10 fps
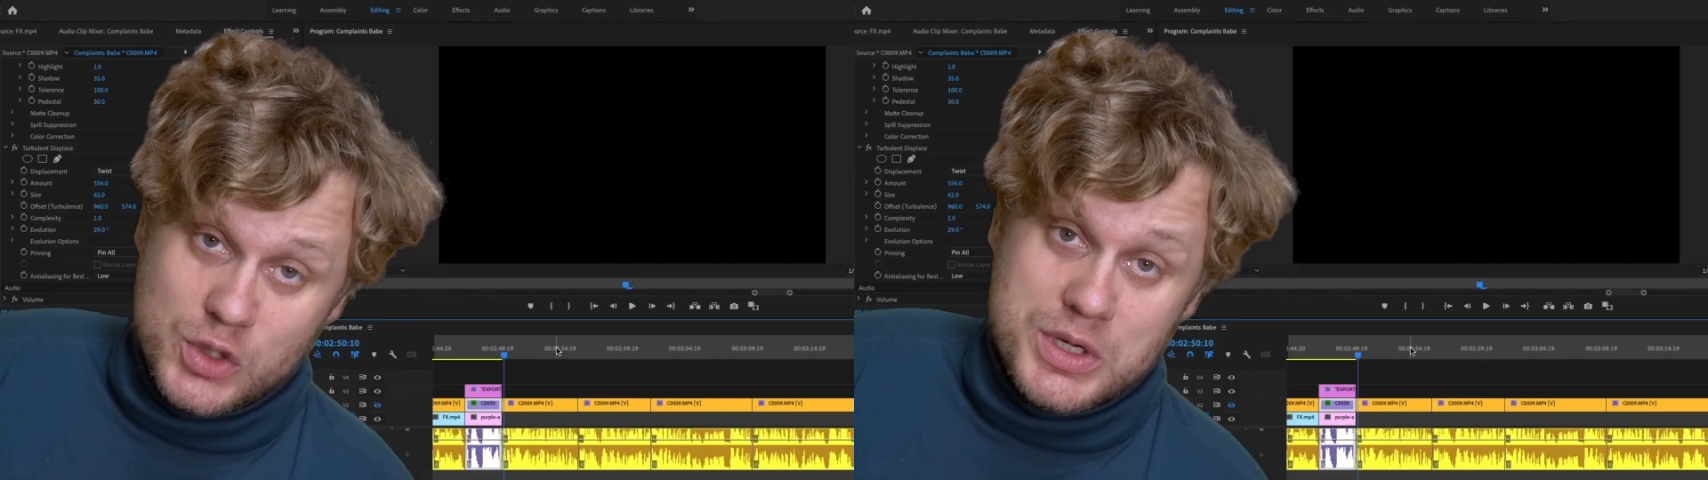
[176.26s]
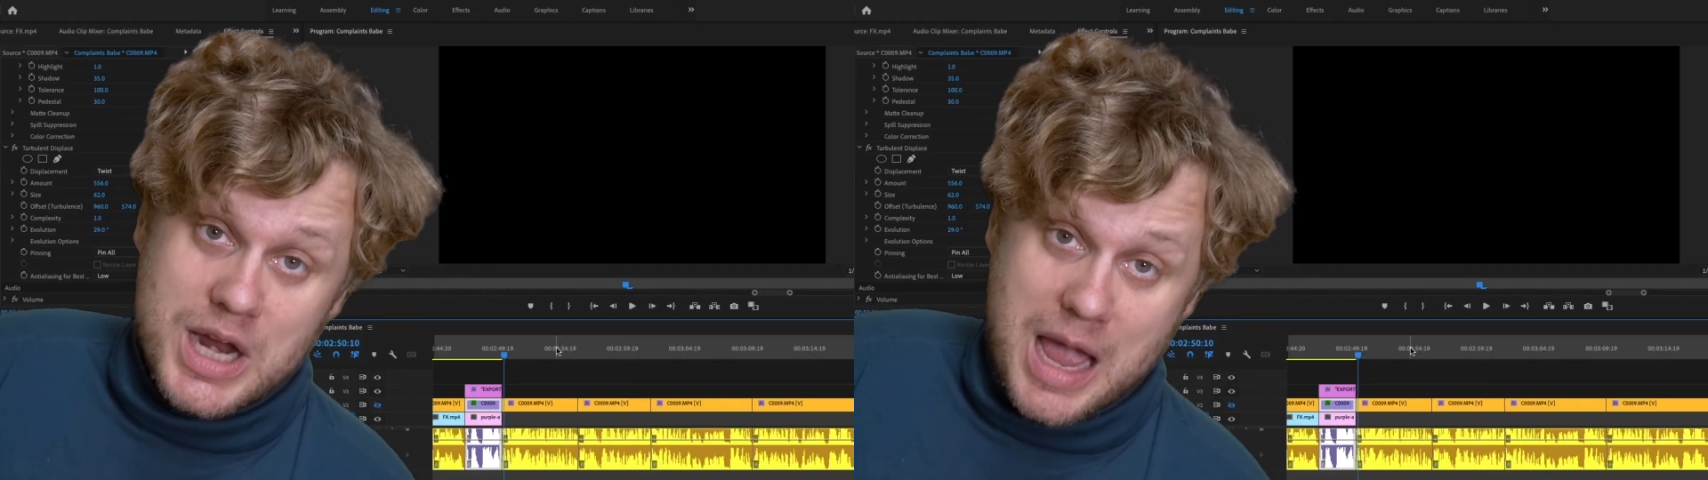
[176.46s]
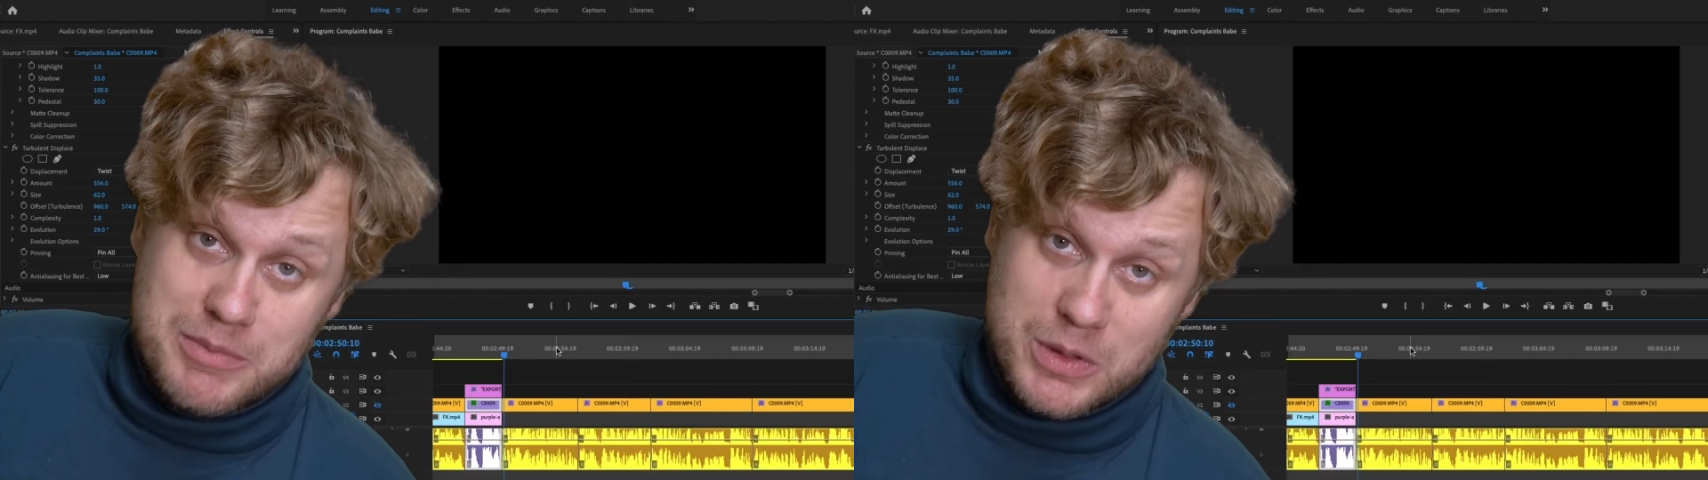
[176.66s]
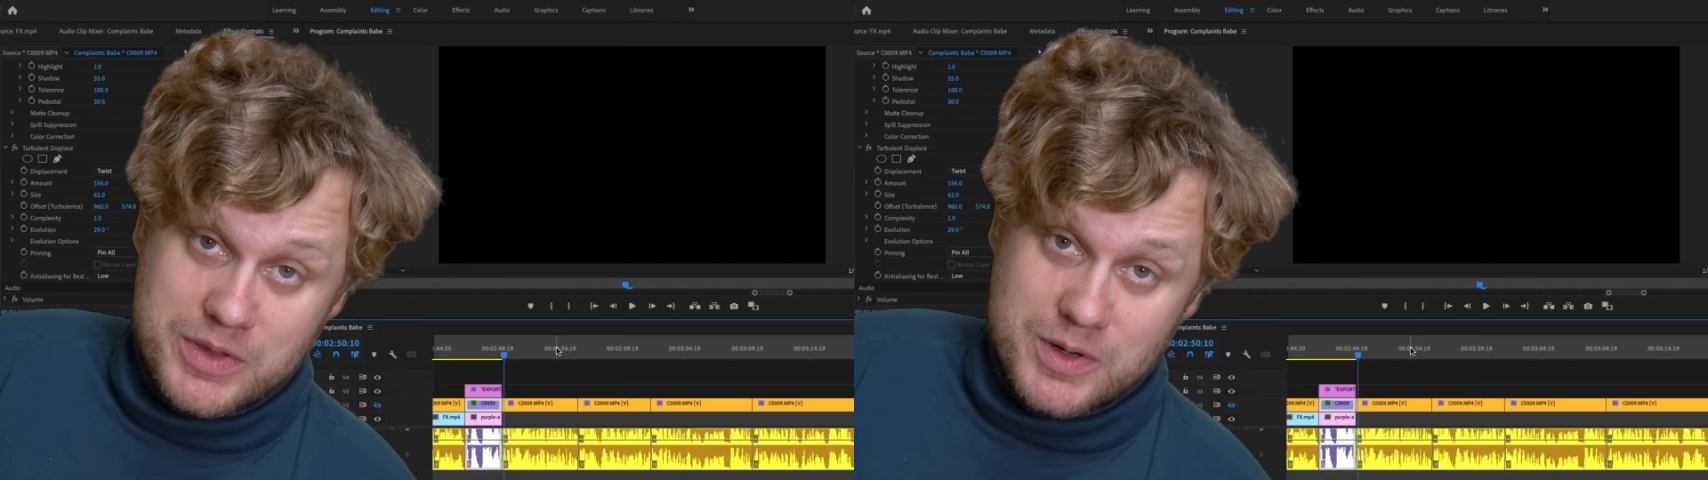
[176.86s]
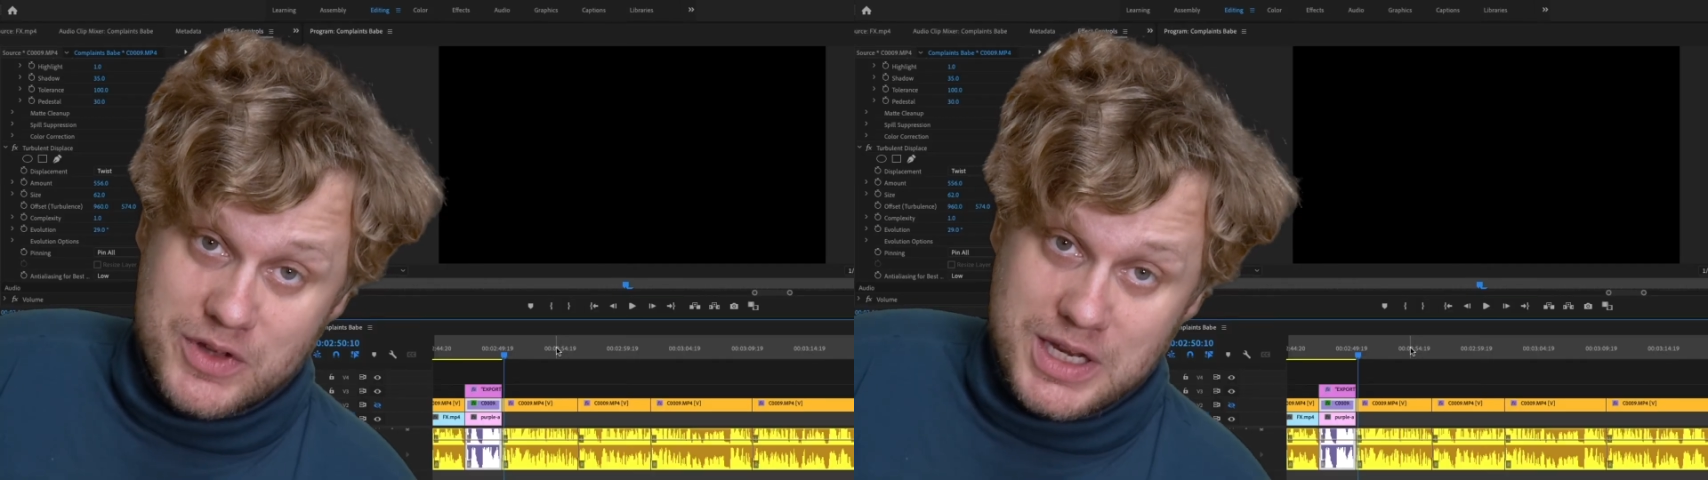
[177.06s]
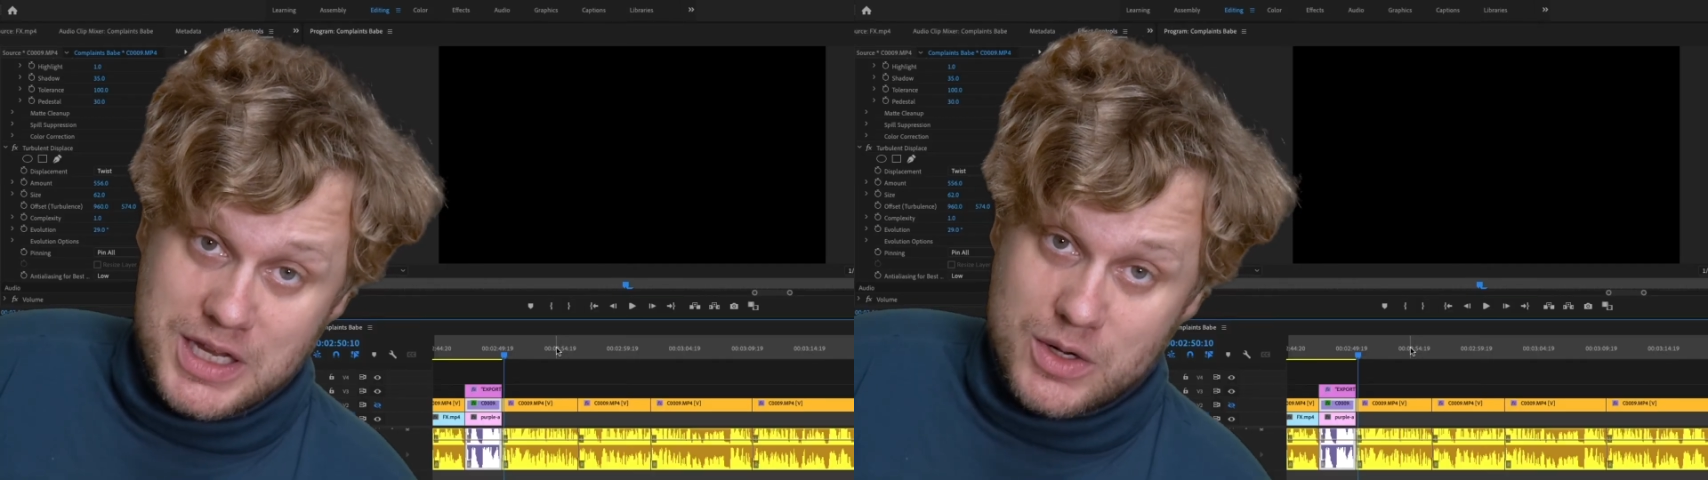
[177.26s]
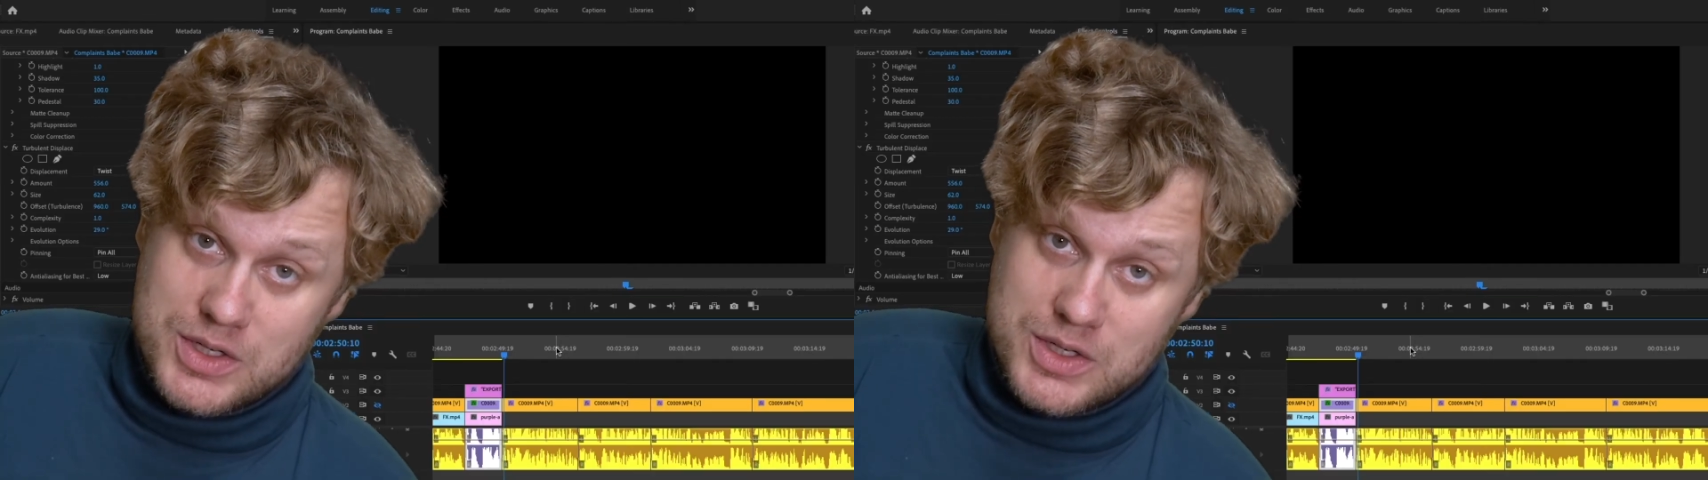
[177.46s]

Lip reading: when you're happy with your video,